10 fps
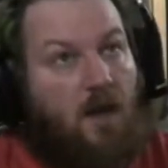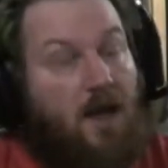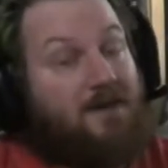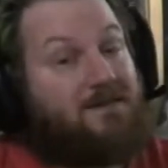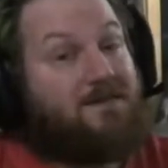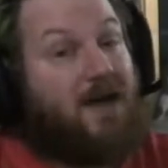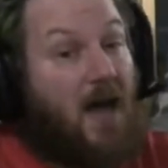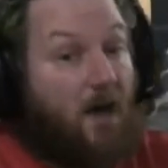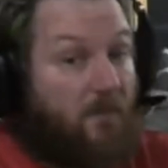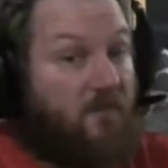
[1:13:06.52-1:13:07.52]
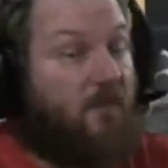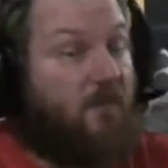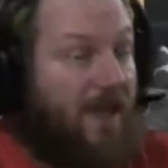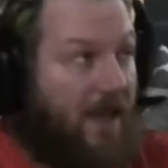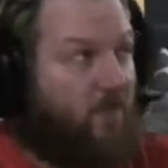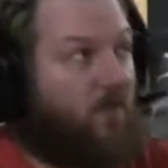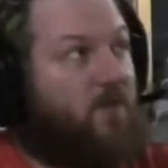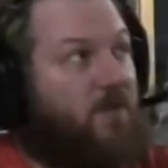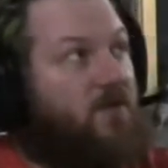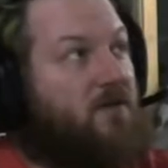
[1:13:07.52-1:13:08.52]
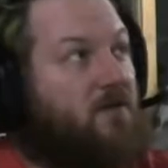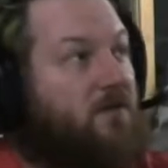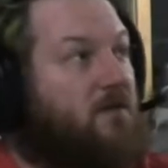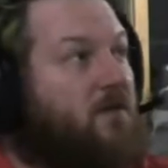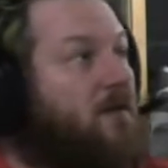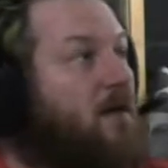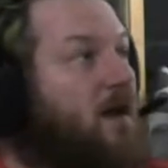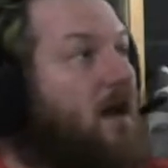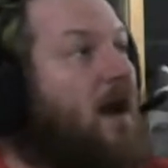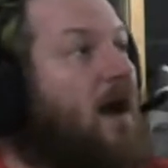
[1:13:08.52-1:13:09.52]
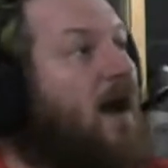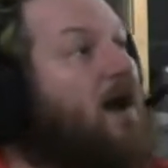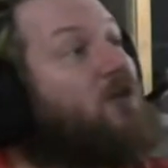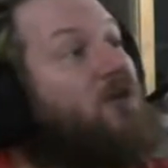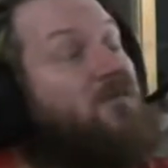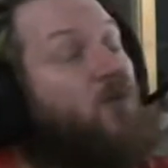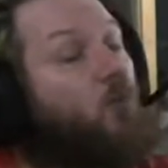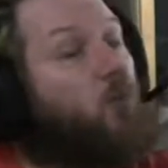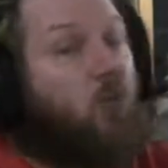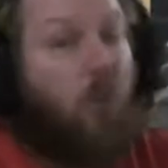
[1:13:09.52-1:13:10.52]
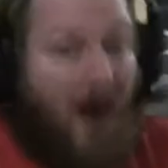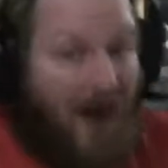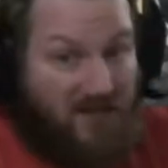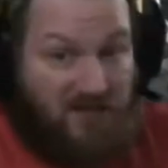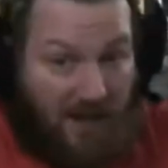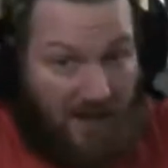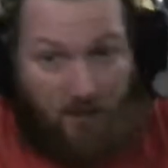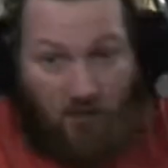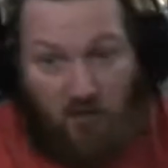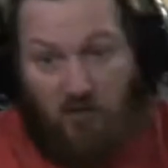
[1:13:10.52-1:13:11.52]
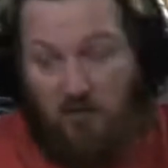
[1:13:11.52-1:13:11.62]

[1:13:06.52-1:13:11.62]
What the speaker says: on top of my cable bill. I don't even watch cable,